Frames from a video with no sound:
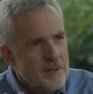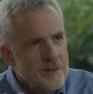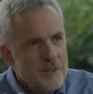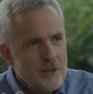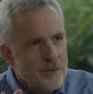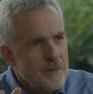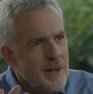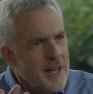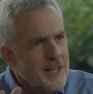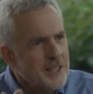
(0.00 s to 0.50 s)

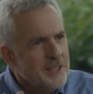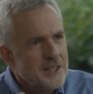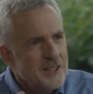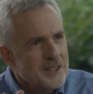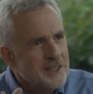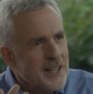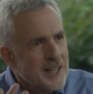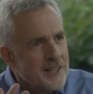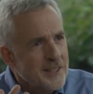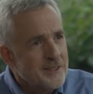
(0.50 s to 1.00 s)
strategy
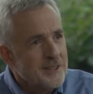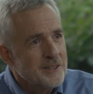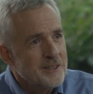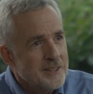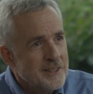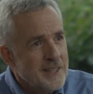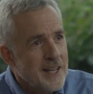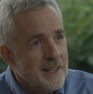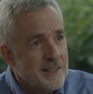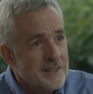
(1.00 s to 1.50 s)
is
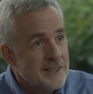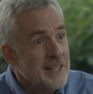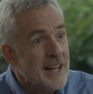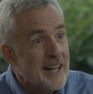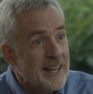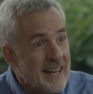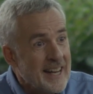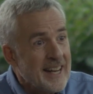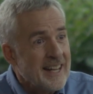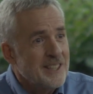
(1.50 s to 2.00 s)

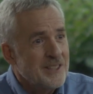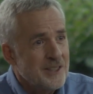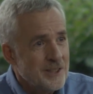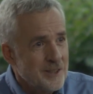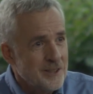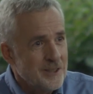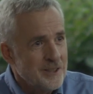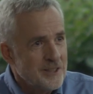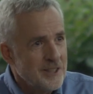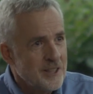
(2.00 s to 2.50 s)
not
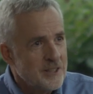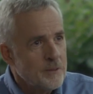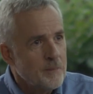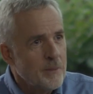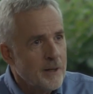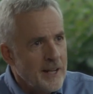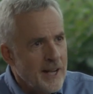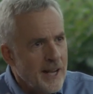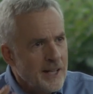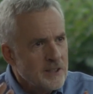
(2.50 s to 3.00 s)
answers. It's
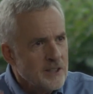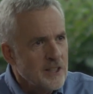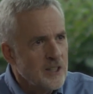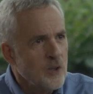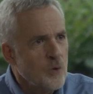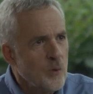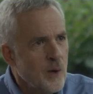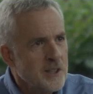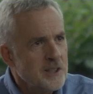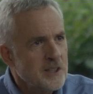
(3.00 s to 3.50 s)
about
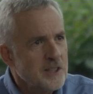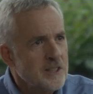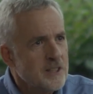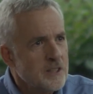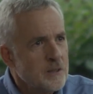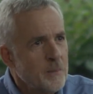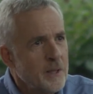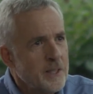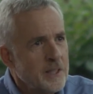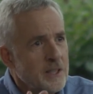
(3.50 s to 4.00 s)
asking
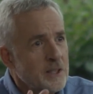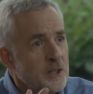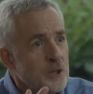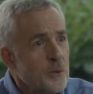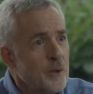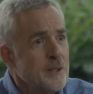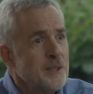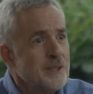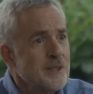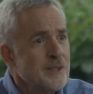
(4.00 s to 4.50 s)
questions and making
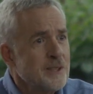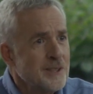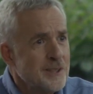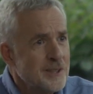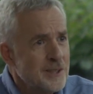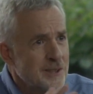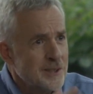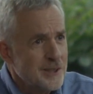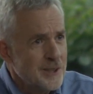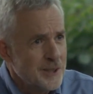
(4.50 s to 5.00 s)
choices and
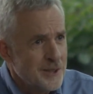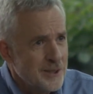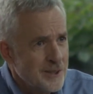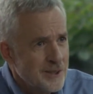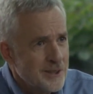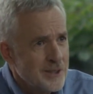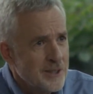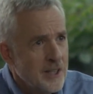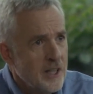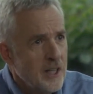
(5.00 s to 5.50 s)

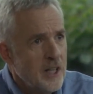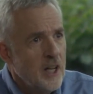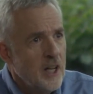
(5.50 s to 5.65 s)
decisions.